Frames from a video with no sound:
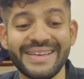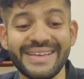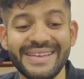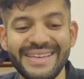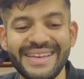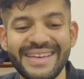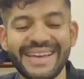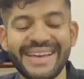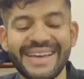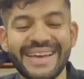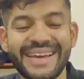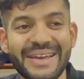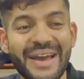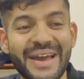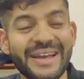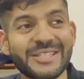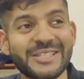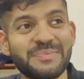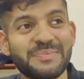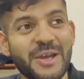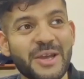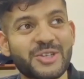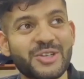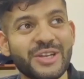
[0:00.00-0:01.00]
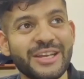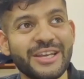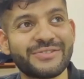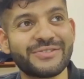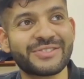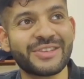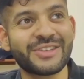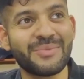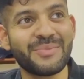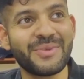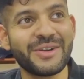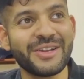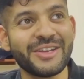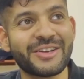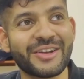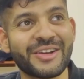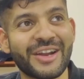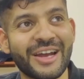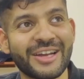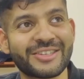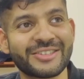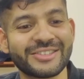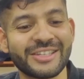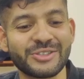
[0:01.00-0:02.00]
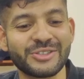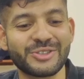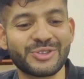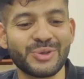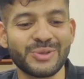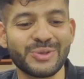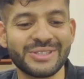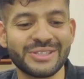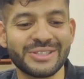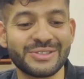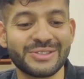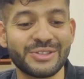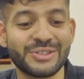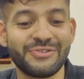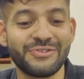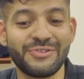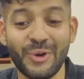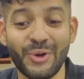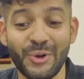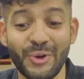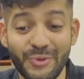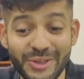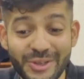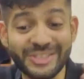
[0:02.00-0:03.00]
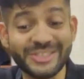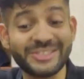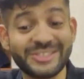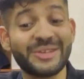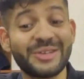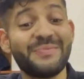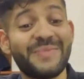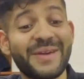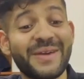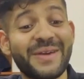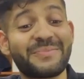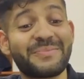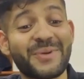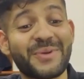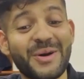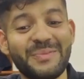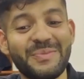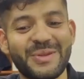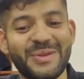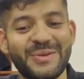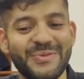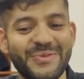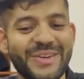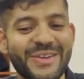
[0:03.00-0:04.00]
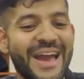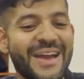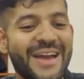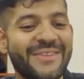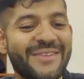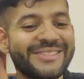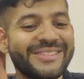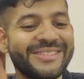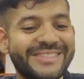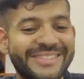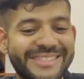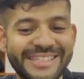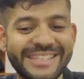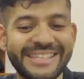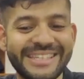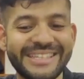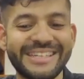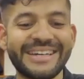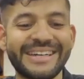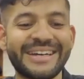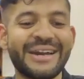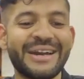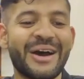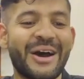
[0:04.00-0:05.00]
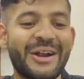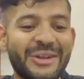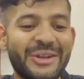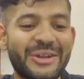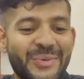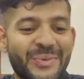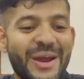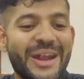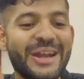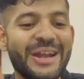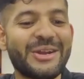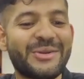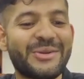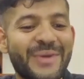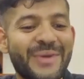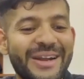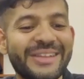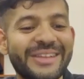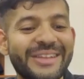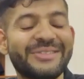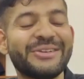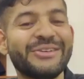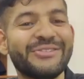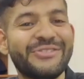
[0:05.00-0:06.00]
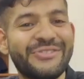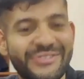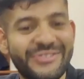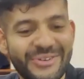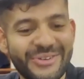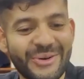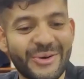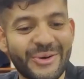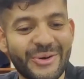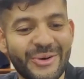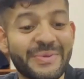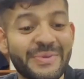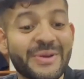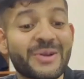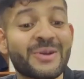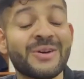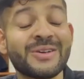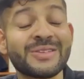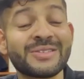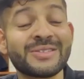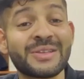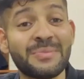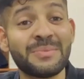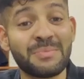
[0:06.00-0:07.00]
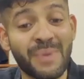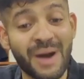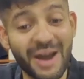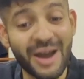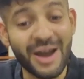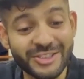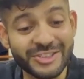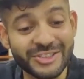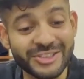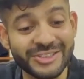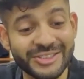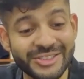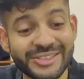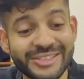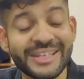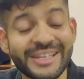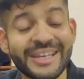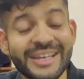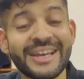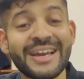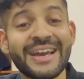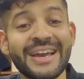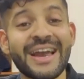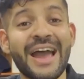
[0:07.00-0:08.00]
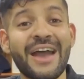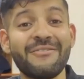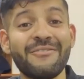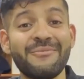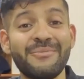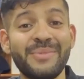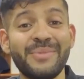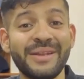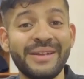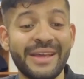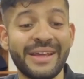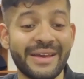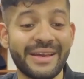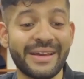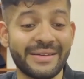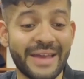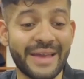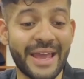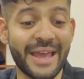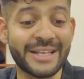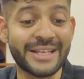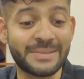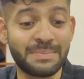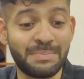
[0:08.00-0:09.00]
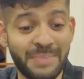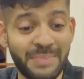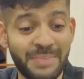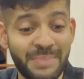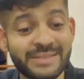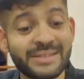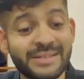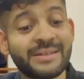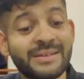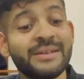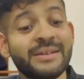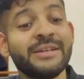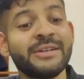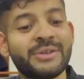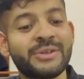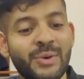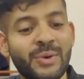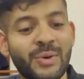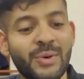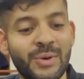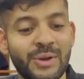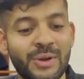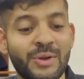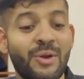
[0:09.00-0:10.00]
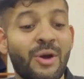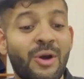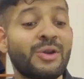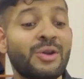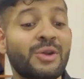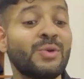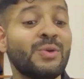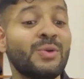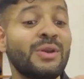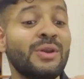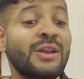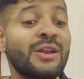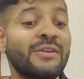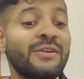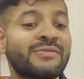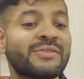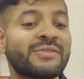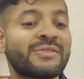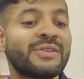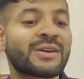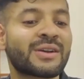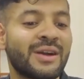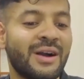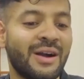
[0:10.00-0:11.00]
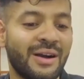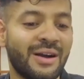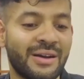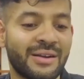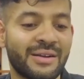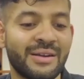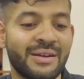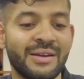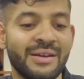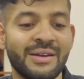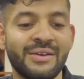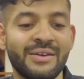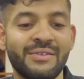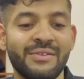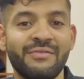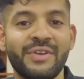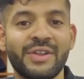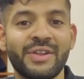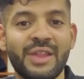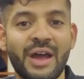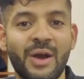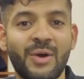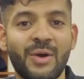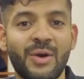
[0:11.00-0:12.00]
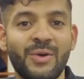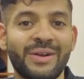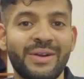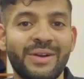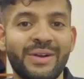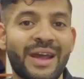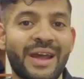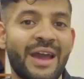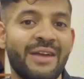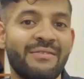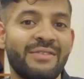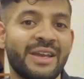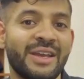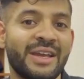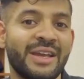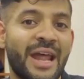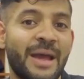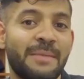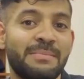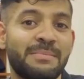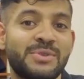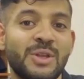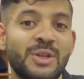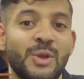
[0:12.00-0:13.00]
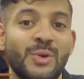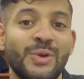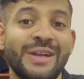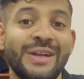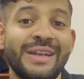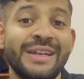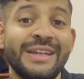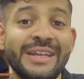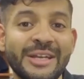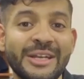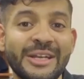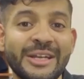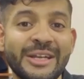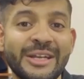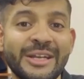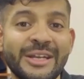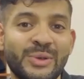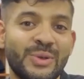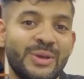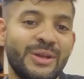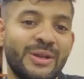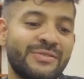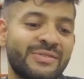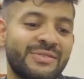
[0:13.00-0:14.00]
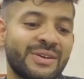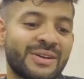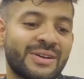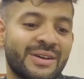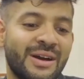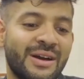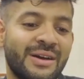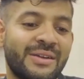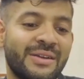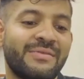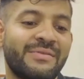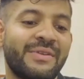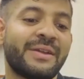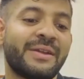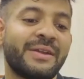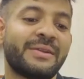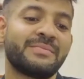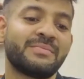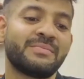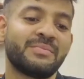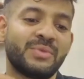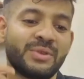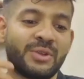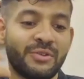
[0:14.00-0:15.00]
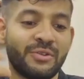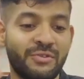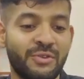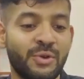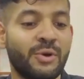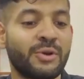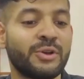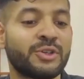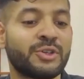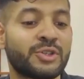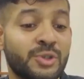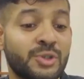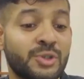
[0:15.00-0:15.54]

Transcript: yeah, especially if somebody crashes and shows us the floor, which is the big problem. We haven't seen a twenty twenty-three floor because the marshals have been explicitly told not to lift the car without having an absolute need to lift the car where the floor is shown.